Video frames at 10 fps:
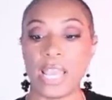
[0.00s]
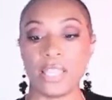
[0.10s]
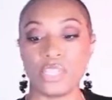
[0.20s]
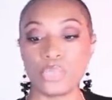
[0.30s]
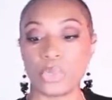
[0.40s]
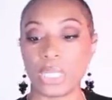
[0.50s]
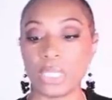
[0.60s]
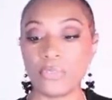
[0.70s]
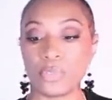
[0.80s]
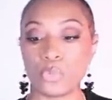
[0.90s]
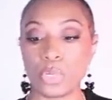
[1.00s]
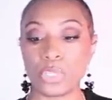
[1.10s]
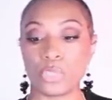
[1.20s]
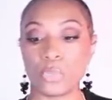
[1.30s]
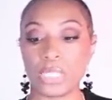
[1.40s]
And this one I love as well.
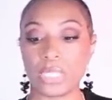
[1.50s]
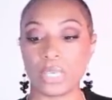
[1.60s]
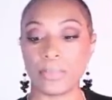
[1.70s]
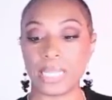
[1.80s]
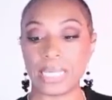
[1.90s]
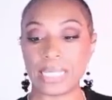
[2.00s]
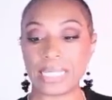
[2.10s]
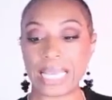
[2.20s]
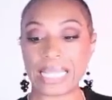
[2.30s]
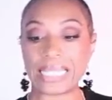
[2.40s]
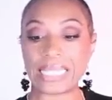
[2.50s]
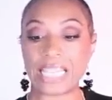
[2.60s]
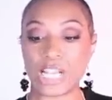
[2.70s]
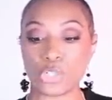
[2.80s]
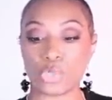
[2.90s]
This one is coming in sizes
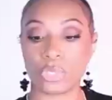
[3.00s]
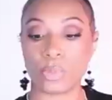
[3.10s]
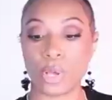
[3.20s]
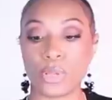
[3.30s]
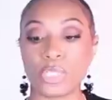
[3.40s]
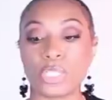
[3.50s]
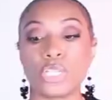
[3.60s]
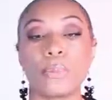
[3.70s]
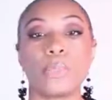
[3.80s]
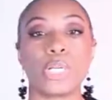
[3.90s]
extra small to double